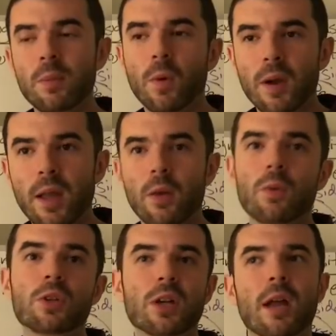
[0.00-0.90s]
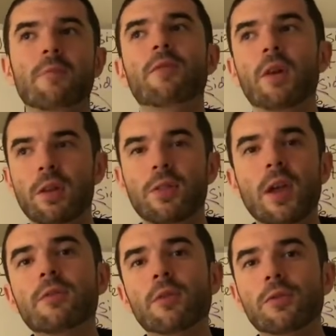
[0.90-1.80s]
Morial, which I am very
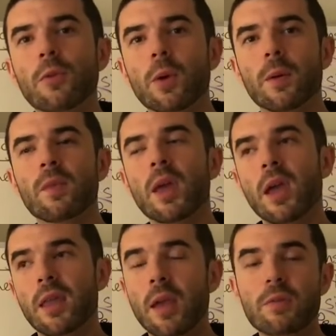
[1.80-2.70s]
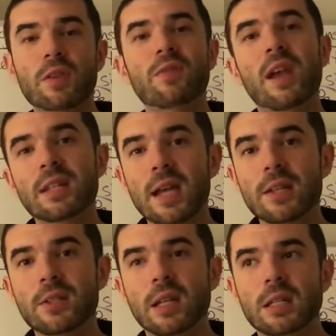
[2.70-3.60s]
thankful for, and that was a
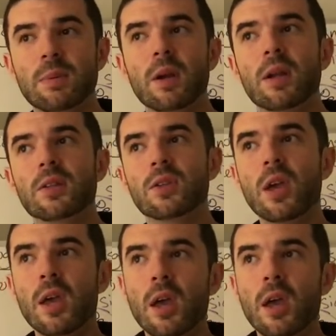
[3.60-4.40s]
fantastic experience.